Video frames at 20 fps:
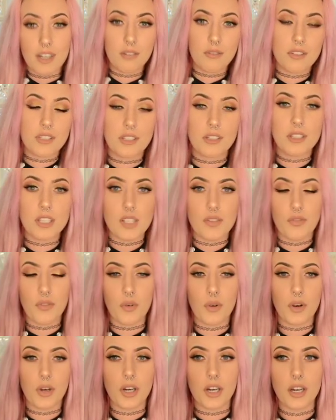results
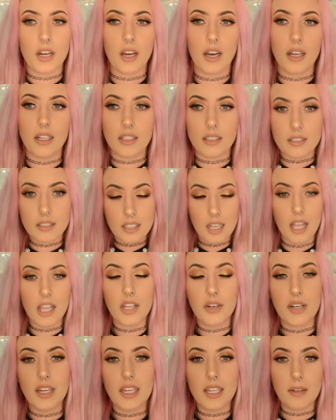for
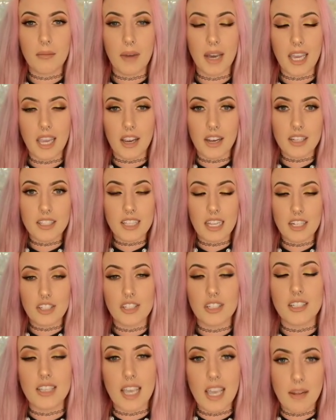coloring my hair
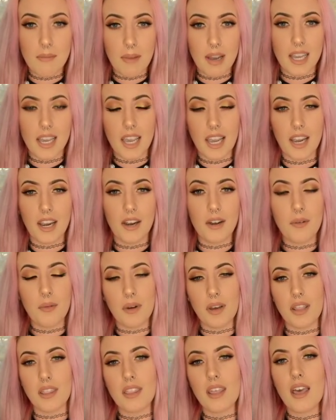extensions and my hair
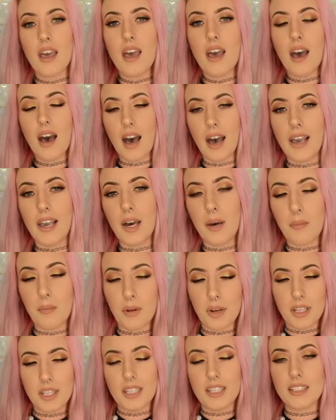with Ion
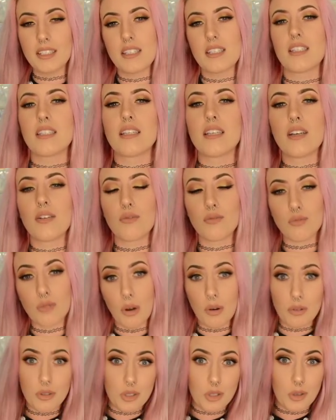Brilliance
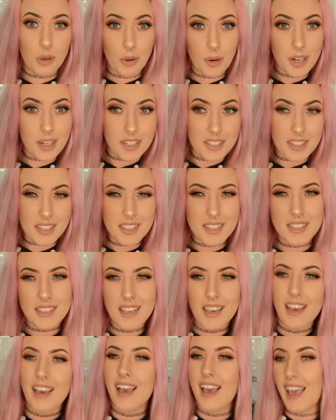Rose Quartz,
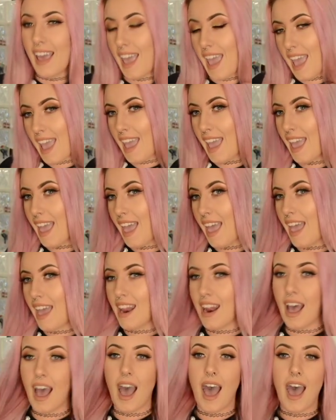
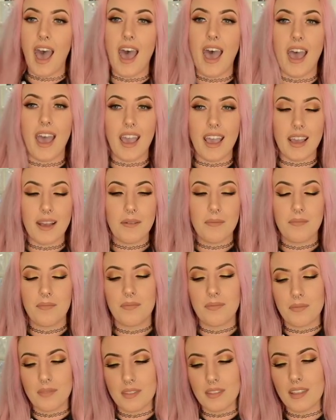and I
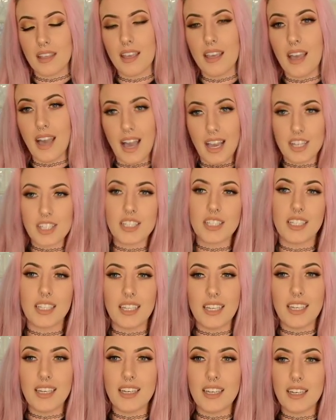
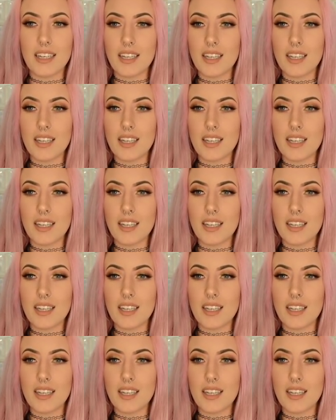actually